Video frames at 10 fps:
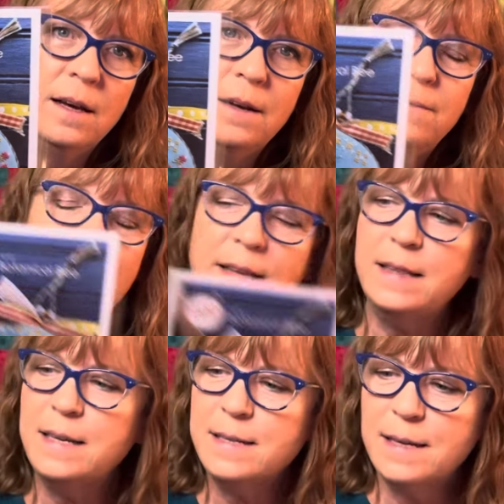In fact,
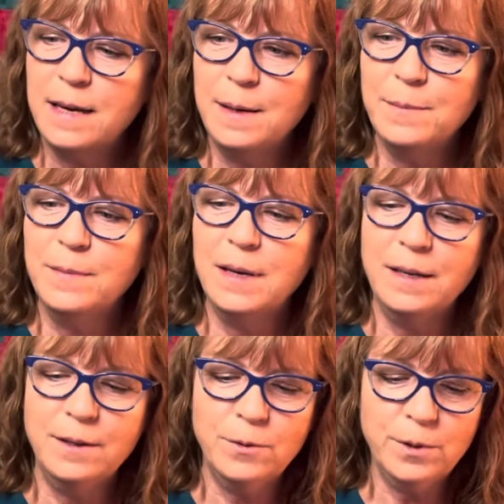these came in
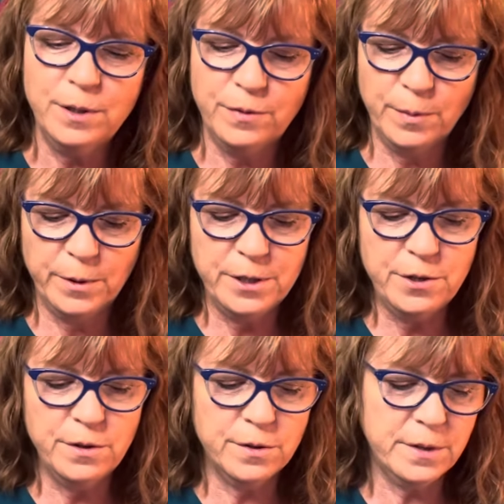an order from
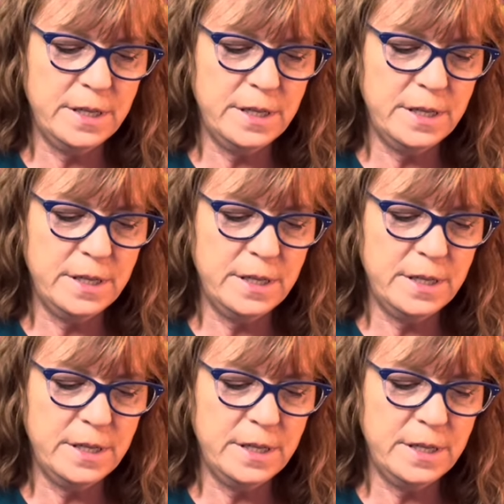123